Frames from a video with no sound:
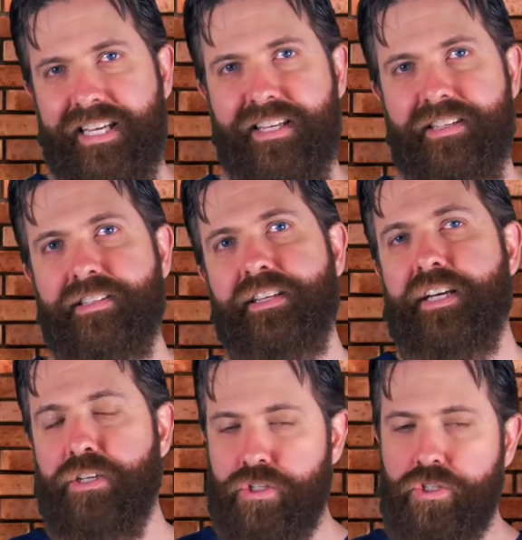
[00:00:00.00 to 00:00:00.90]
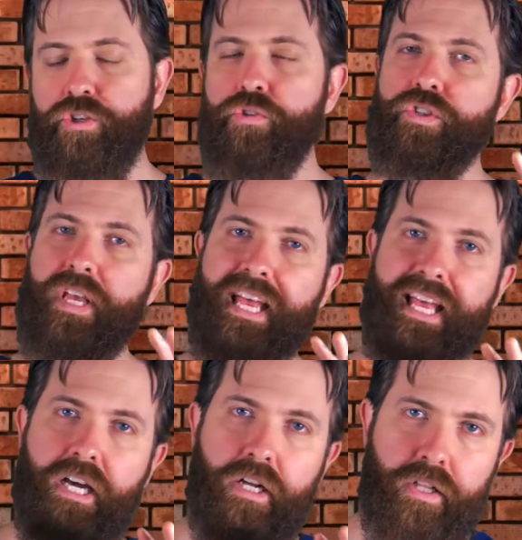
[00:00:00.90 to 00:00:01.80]
is to use a
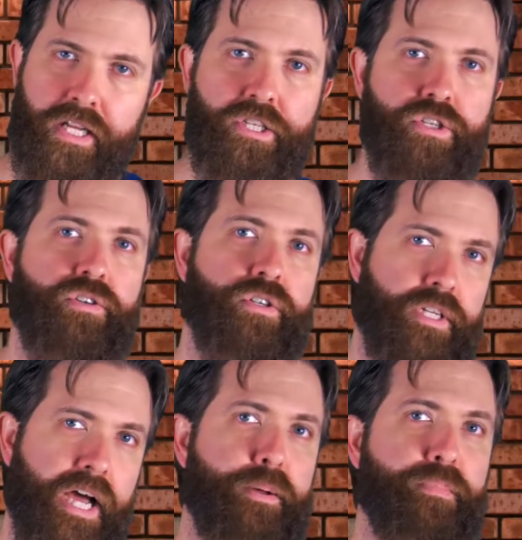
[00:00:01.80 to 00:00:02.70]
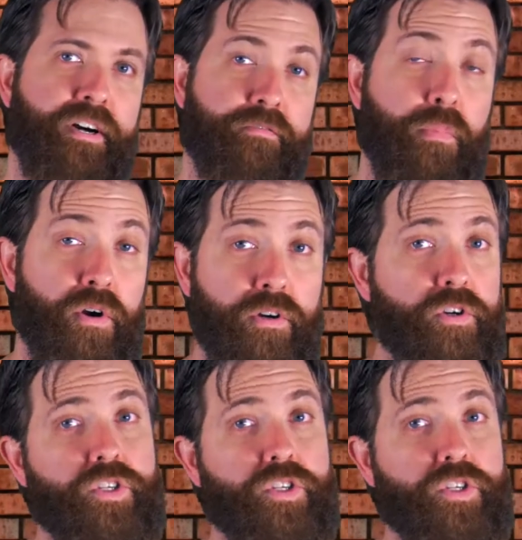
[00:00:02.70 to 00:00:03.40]
cluster type of marker